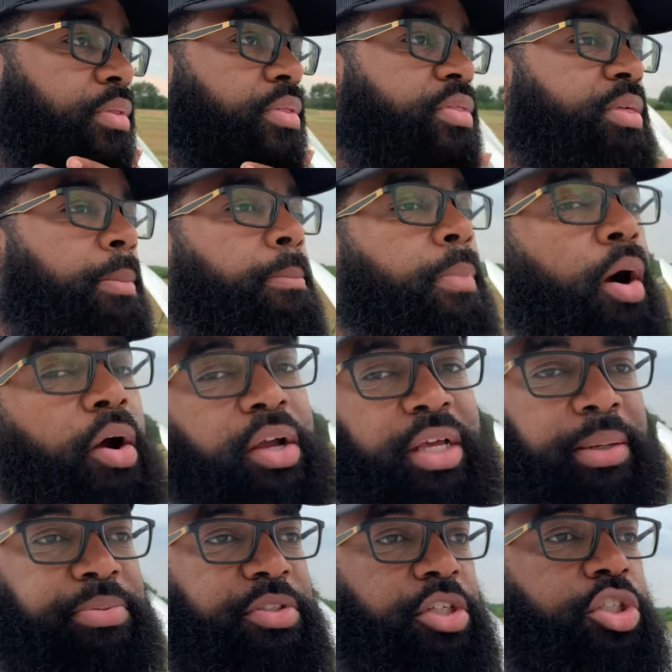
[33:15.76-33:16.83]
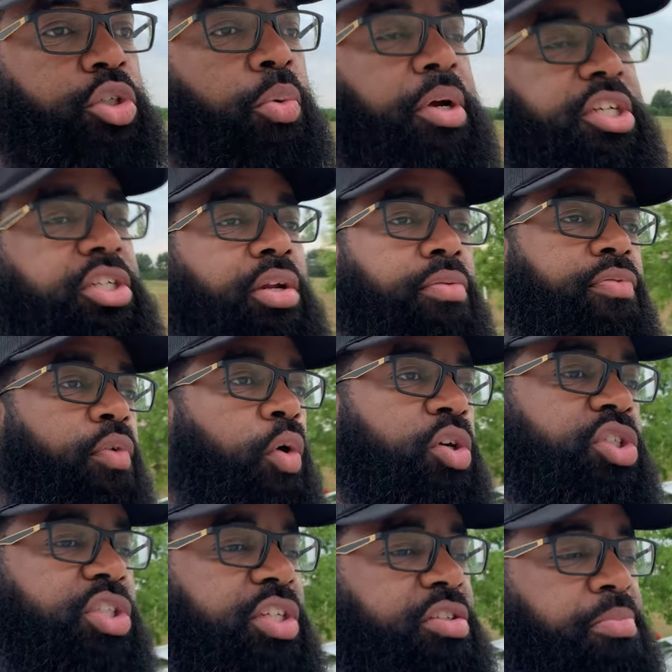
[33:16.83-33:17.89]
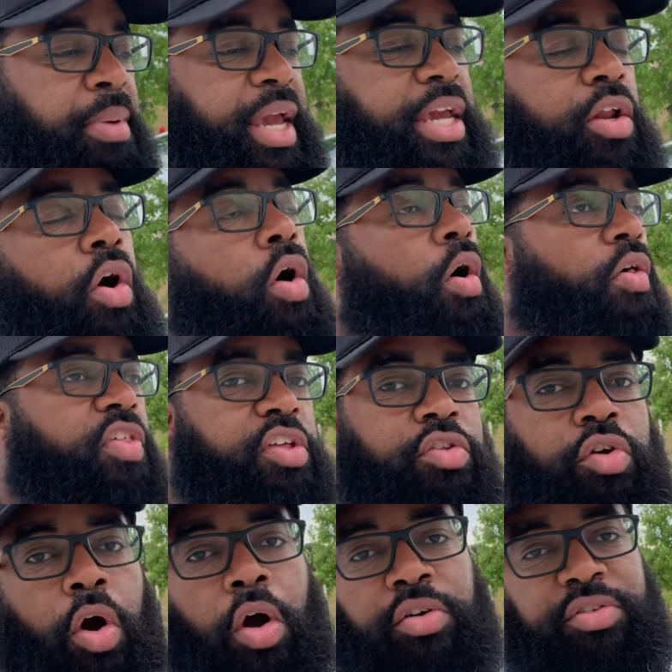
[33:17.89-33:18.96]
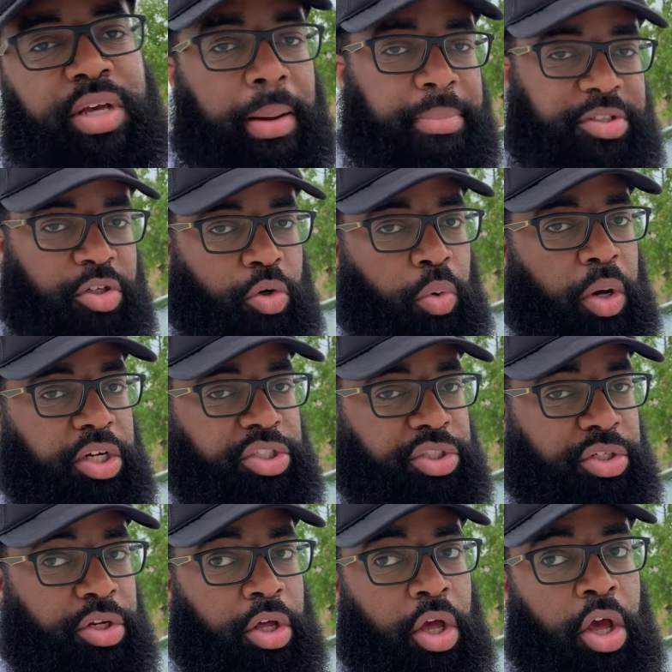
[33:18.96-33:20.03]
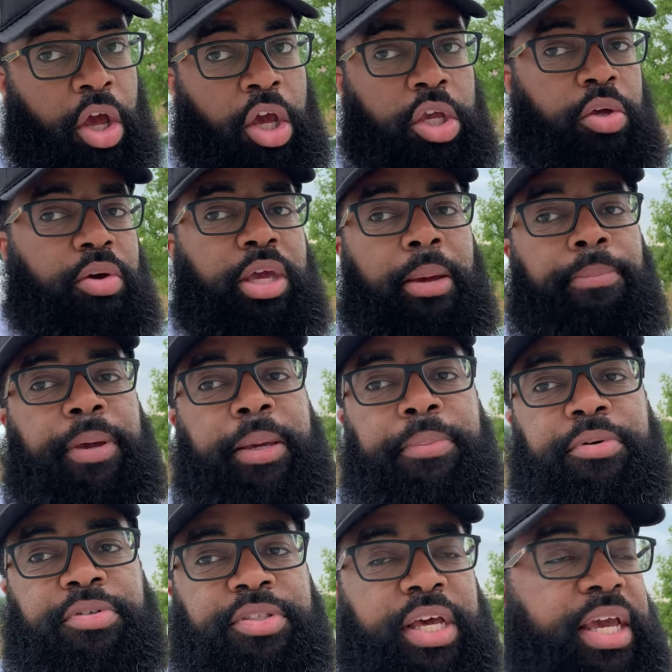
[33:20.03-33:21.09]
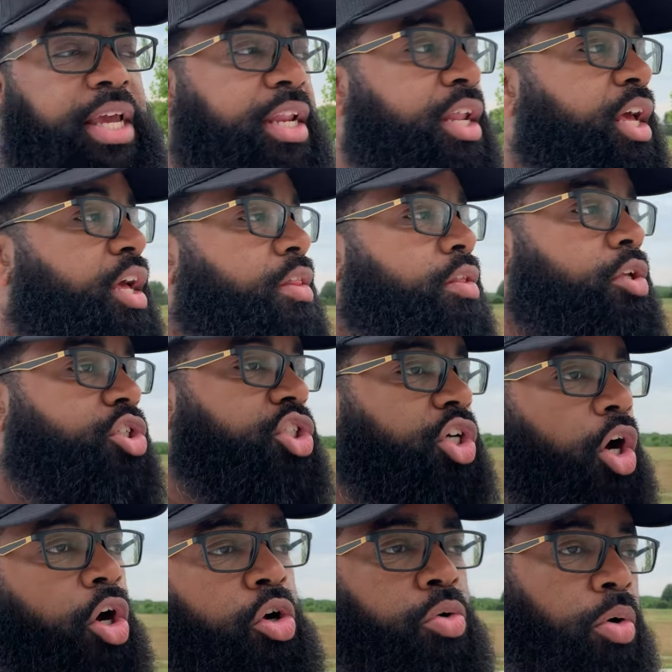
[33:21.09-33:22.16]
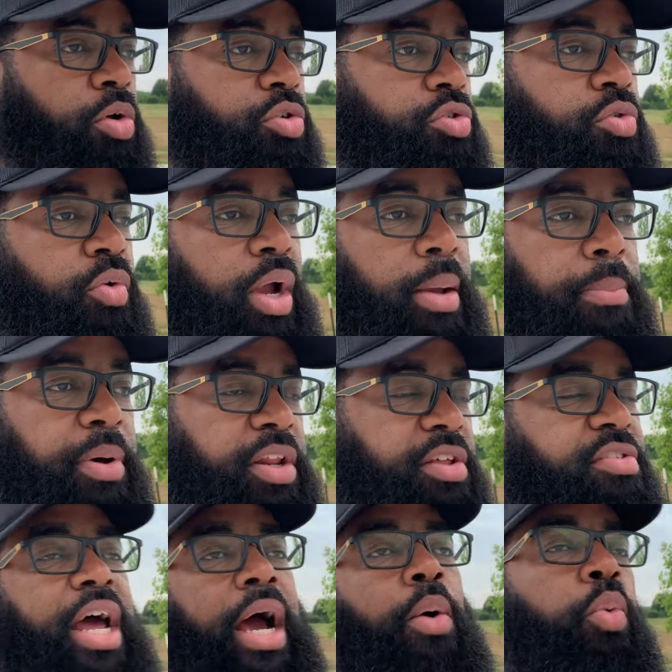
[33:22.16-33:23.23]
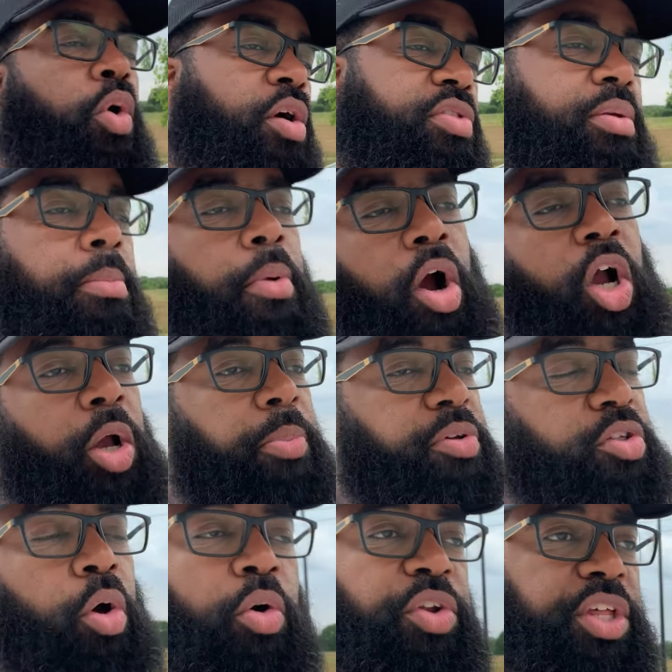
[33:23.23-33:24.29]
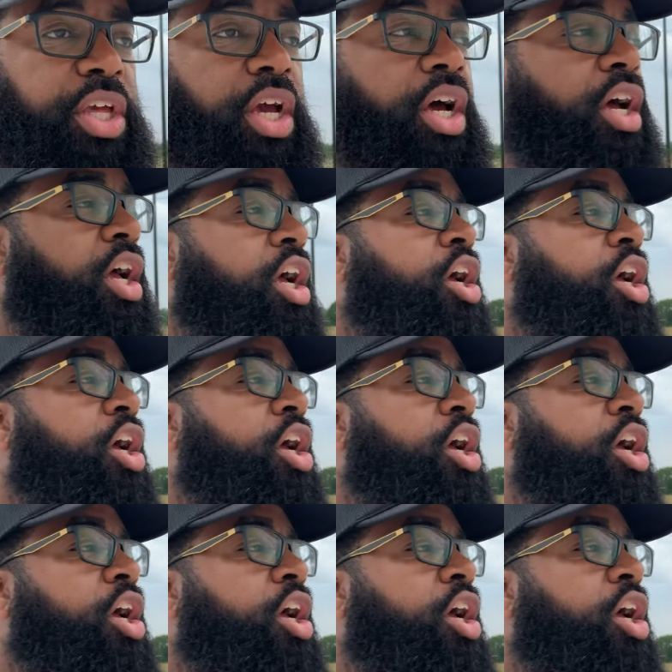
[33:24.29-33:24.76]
the markup situation, unfortunately, is making all these cars come into question. You'll get people saying the GR Corolla is great, but it's not worth the markup. It's only a